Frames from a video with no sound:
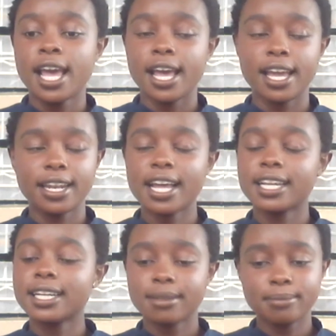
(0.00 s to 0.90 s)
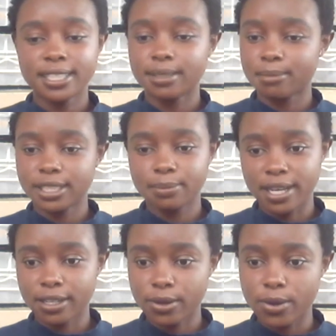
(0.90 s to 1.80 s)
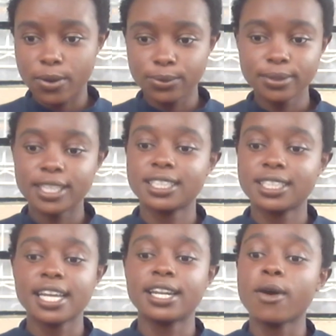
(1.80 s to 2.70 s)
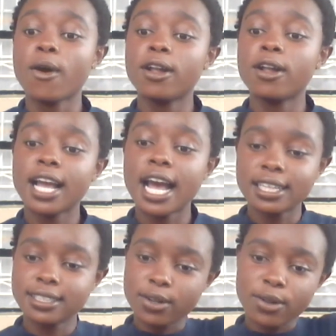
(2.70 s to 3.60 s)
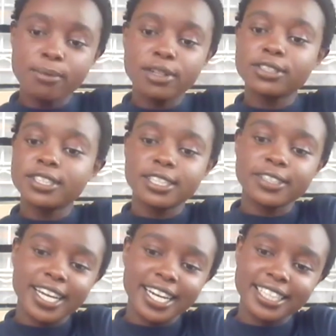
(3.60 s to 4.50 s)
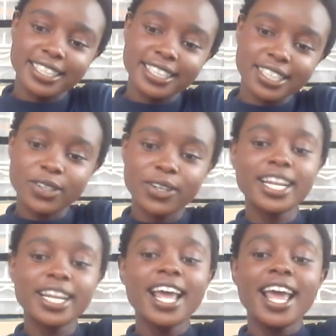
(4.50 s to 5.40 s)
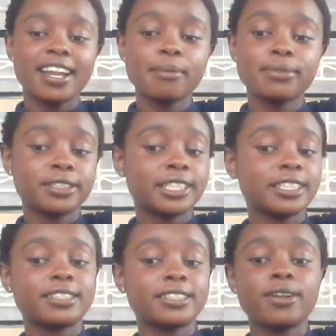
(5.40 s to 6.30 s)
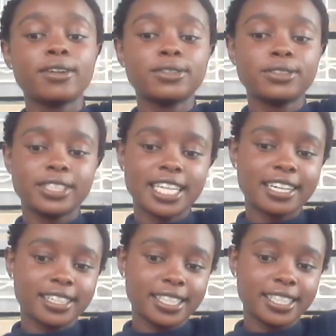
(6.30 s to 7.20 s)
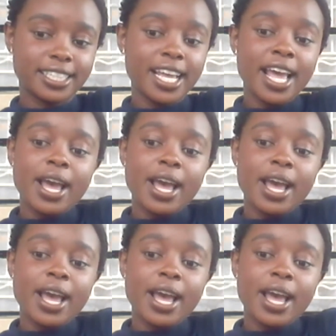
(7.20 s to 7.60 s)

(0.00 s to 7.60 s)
And a little bit about SpunkGo. It is an all-girls global student organization, and our proceeds all go to charity.